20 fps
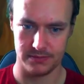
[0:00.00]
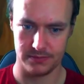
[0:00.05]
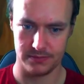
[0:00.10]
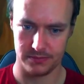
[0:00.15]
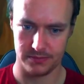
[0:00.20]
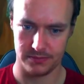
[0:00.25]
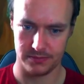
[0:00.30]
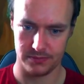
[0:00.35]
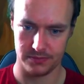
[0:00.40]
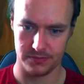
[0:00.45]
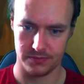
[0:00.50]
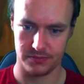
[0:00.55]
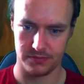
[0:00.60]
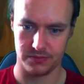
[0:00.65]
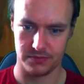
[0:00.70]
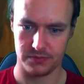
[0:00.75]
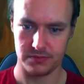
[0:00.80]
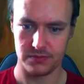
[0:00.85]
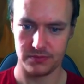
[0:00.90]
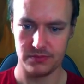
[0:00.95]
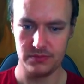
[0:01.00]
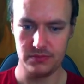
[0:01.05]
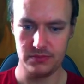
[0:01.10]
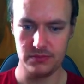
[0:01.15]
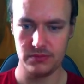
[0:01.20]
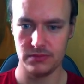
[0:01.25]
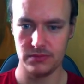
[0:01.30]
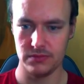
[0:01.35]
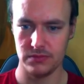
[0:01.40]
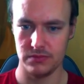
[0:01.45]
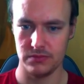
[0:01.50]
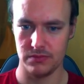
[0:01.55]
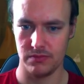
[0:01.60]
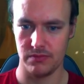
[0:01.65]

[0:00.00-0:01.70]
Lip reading: Nobody speaks.